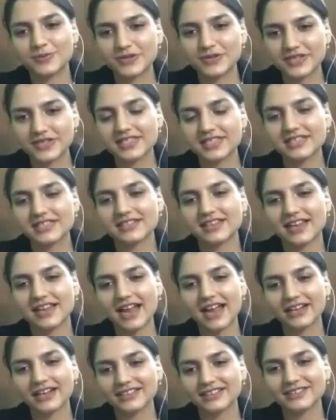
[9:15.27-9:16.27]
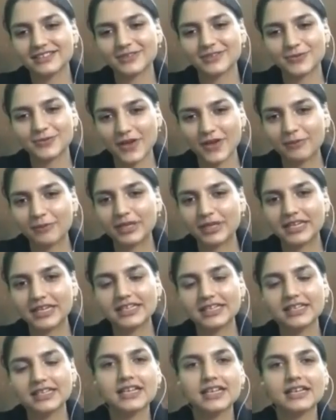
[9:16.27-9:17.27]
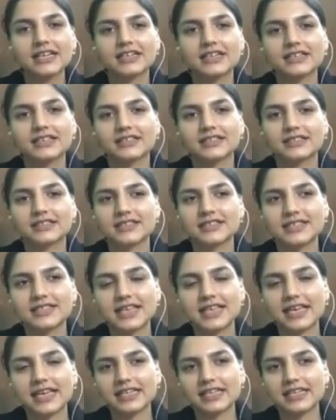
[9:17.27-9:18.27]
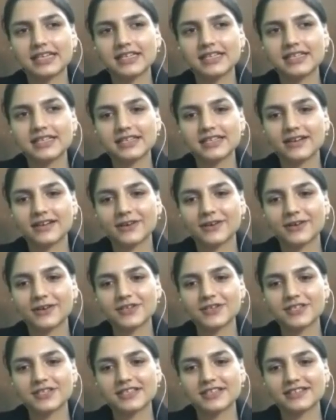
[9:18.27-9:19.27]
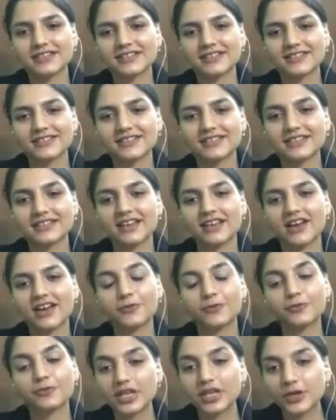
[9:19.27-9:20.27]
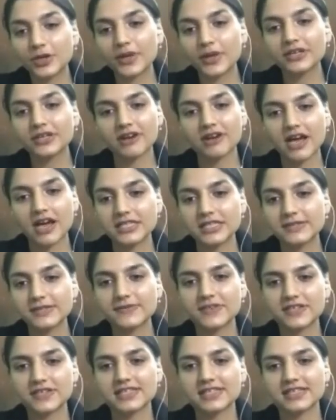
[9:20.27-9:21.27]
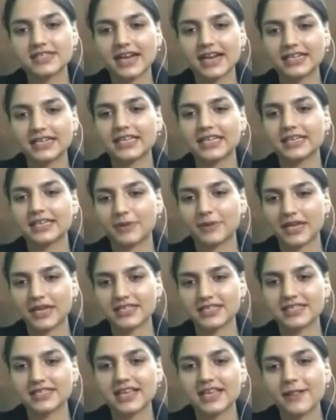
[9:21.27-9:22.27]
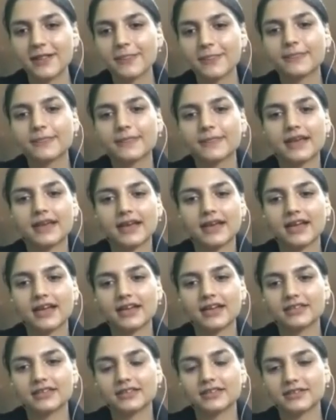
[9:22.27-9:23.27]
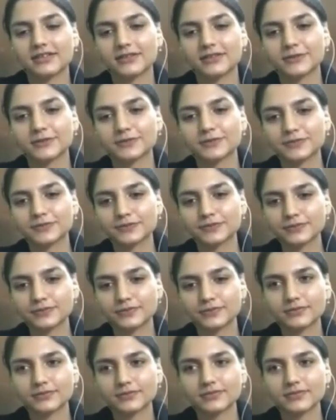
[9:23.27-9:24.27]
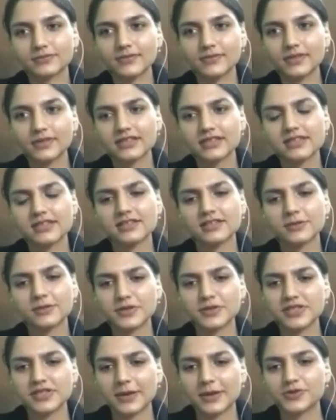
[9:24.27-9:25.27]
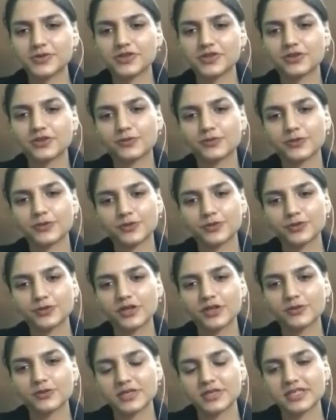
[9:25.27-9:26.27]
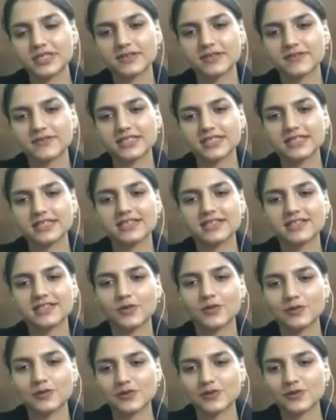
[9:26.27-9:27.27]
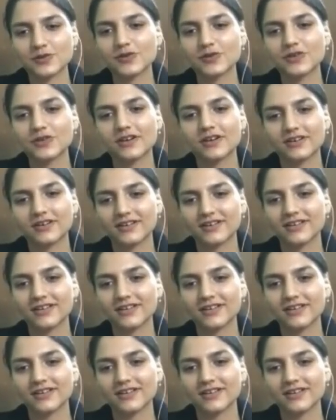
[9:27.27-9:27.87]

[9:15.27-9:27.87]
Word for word: personal and family. Secondly, sir, there are frequent transfers that take place, and so the perception of a few government services is also